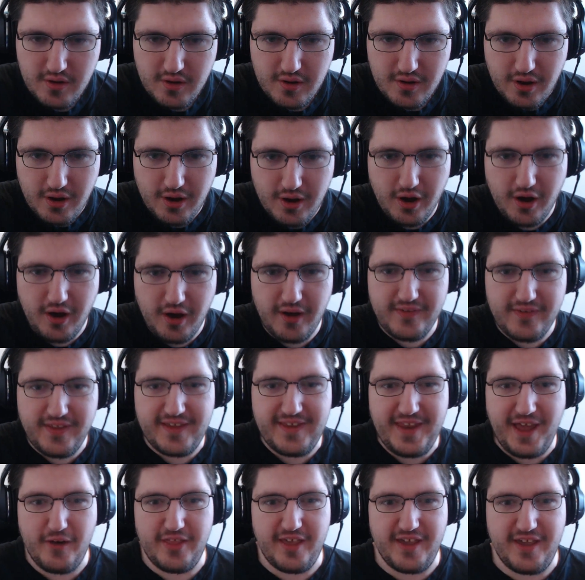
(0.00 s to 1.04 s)
Oh, they
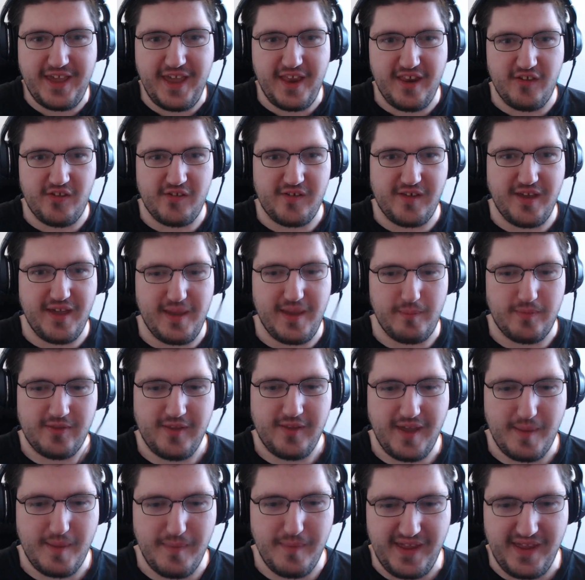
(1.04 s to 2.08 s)
now they can't escape.
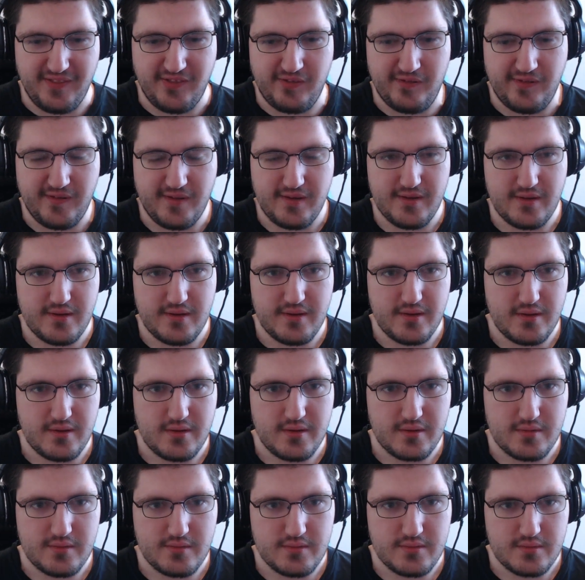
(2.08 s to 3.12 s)
Damn it! Don't make
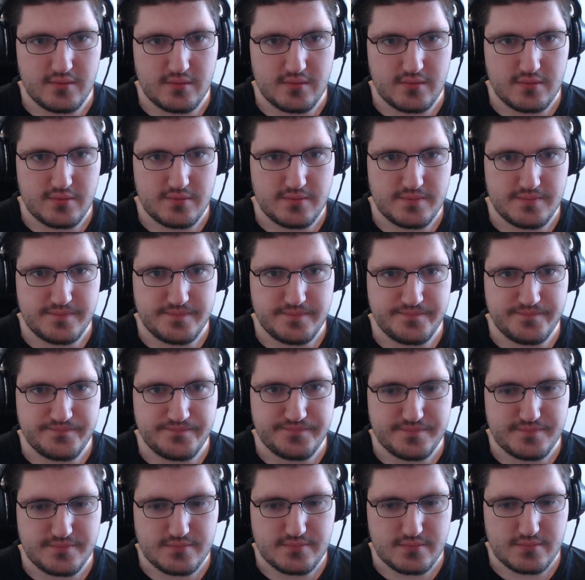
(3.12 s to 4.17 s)
this difficult.
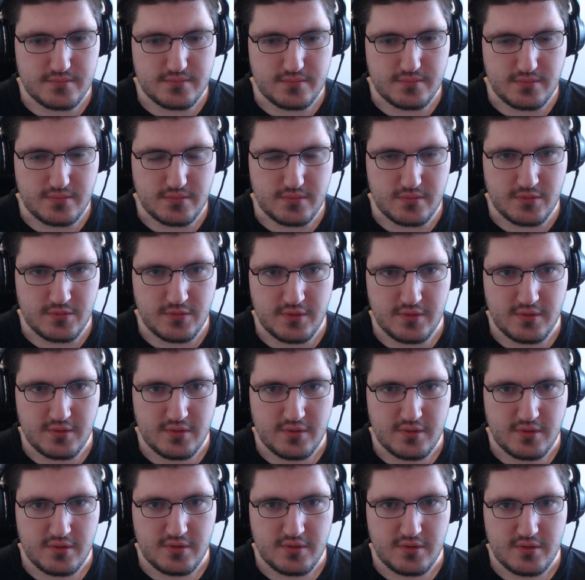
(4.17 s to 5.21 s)
Don't make us have
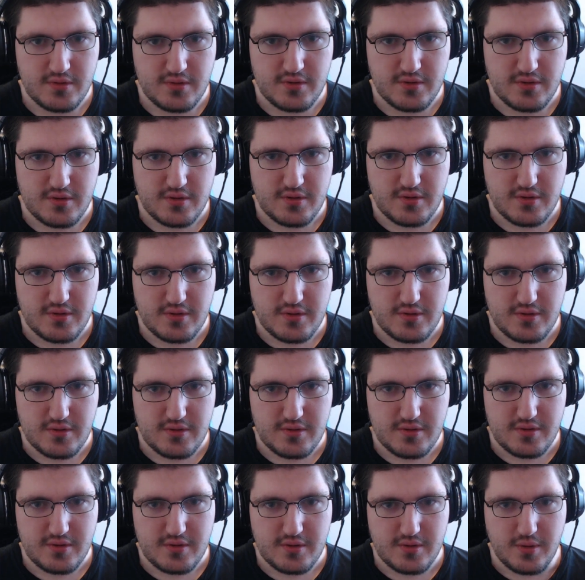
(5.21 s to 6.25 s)
to get out of here by
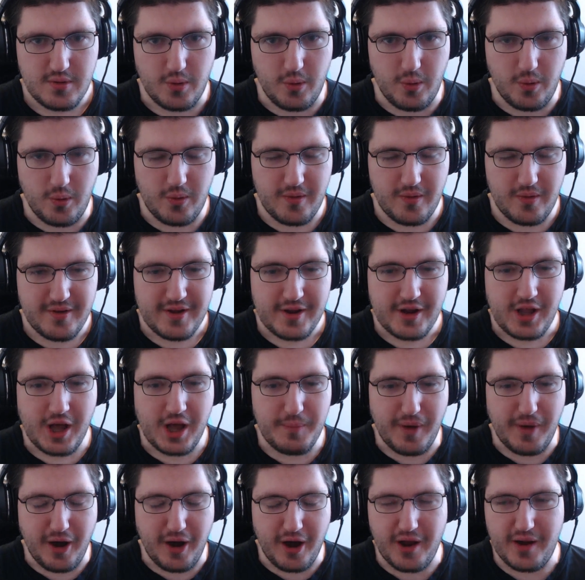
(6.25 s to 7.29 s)
force. Oh.
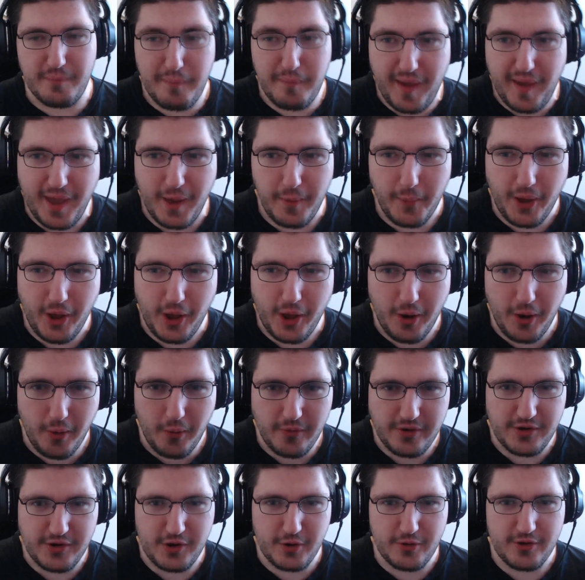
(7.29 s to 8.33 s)
Come, on, Melo.
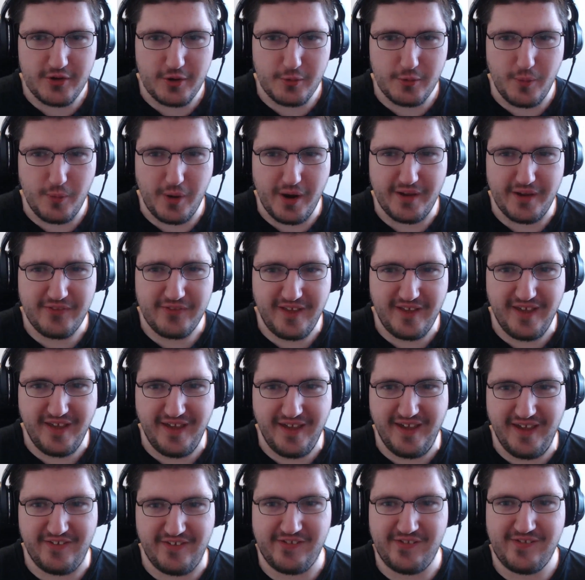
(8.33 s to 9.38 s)
You know you don't want
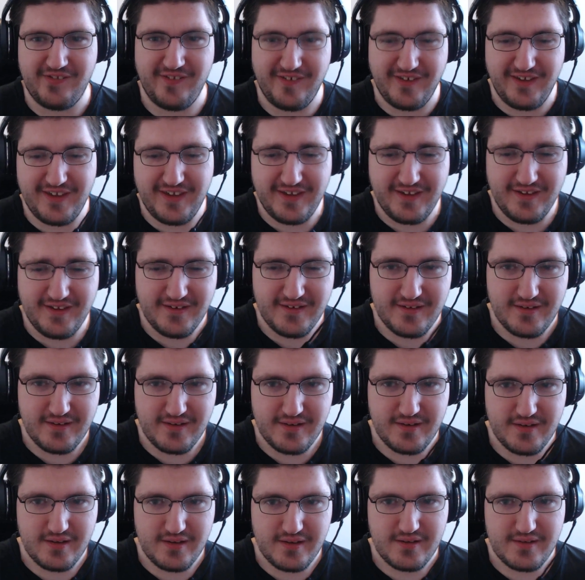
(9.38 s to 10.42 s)
this. See?
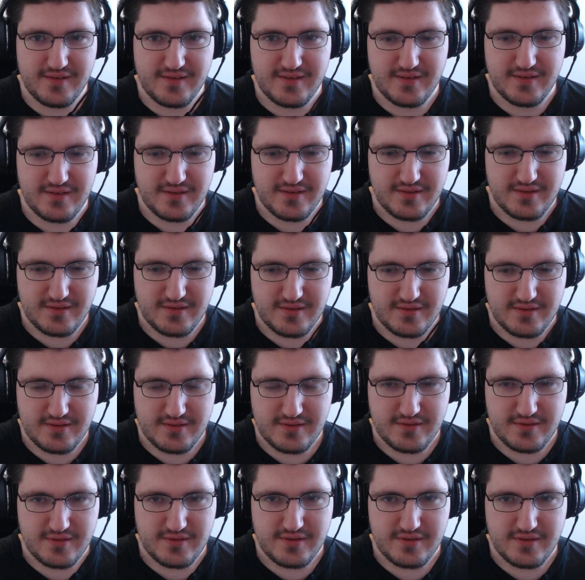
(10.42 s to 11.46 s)
We're not actually
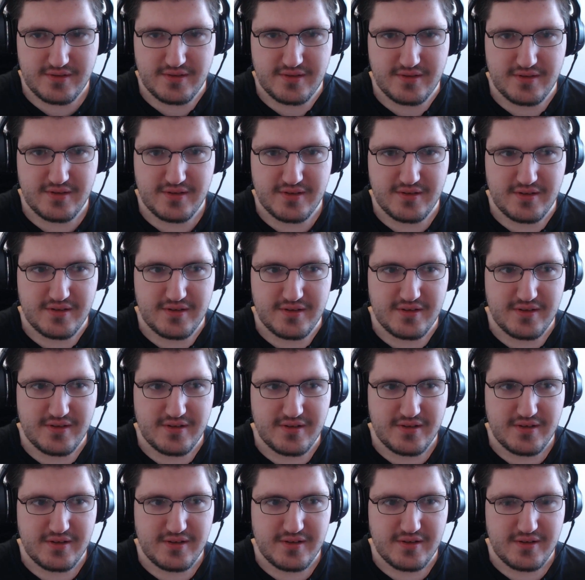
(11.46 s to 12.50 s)
going to slug this out,
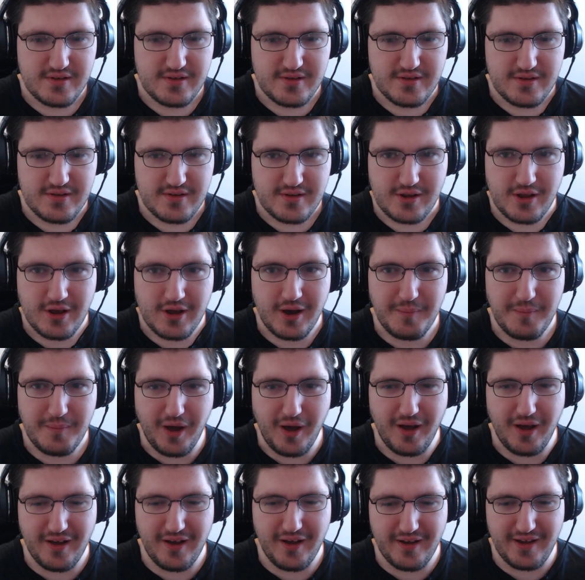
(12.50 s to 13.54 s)
are we? Come
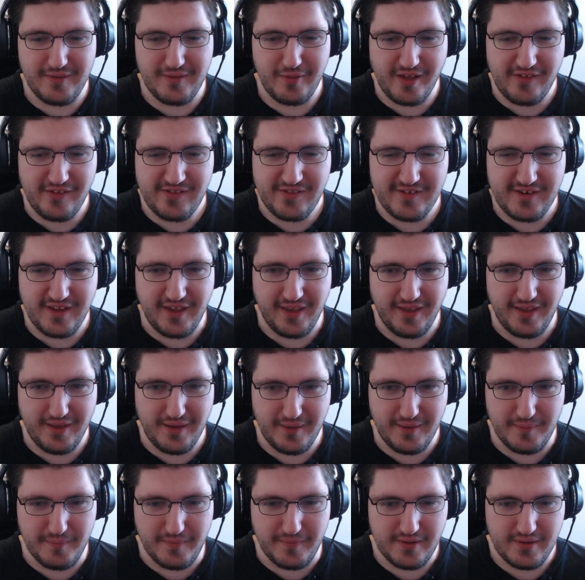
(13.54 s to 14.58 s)
on, listen to
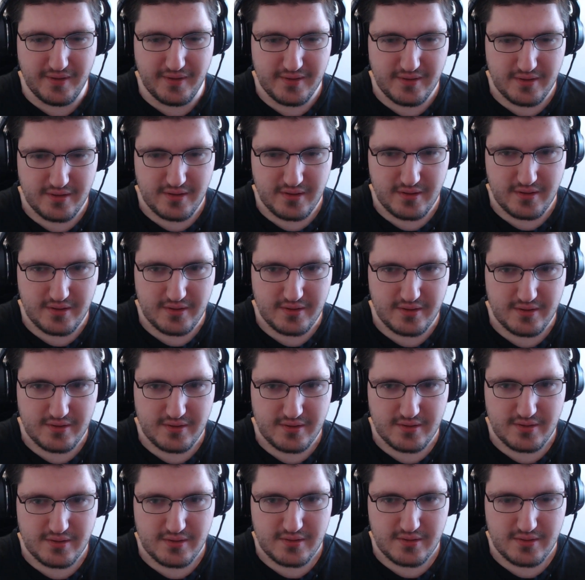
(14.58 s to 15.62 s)
him.
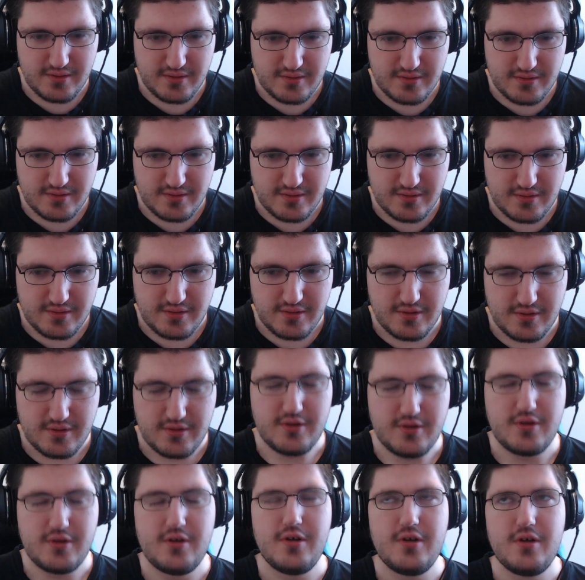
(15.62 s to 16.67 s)
They decide what
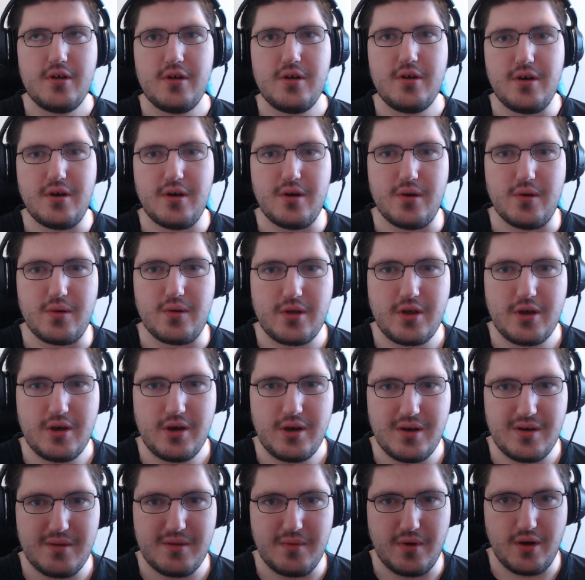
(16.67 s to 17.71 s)
happens next. Oh,
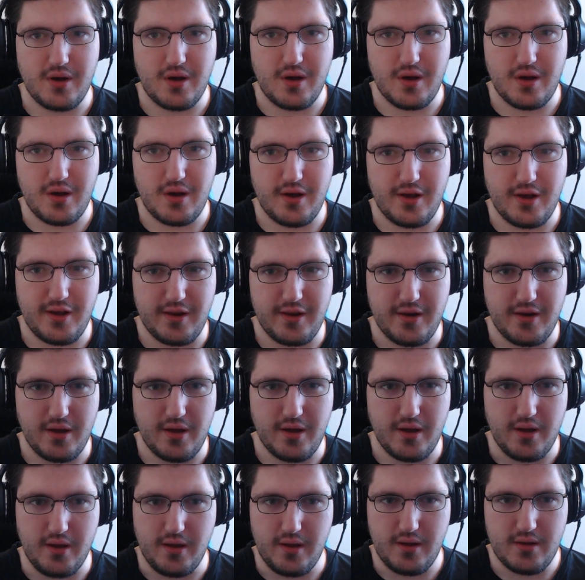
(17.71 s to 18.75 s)
come on.
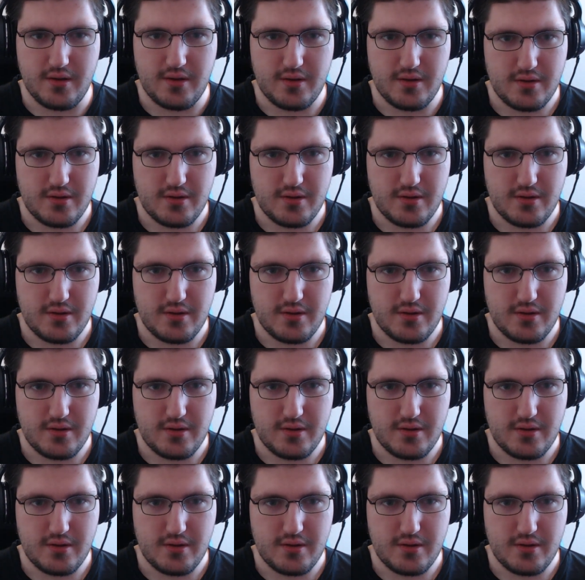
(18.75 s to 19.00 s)
Uh.